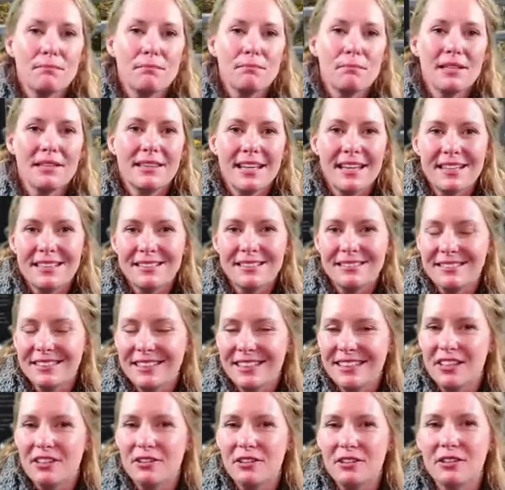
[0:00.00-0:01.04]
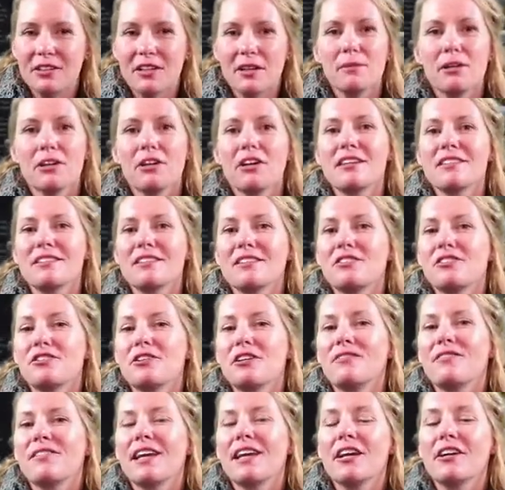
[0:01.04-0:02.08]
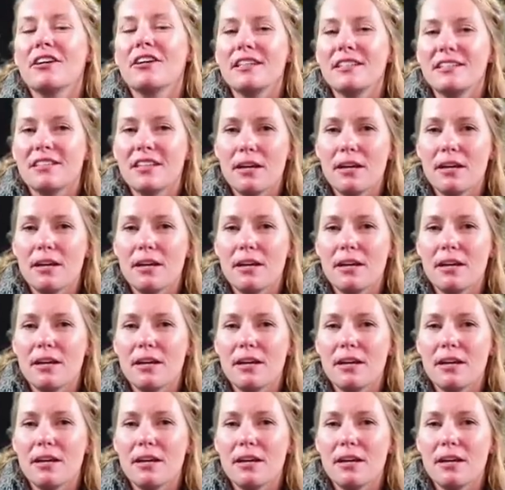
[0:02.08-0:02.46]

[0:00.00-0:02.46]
But then, you know, you come across the story of Harriet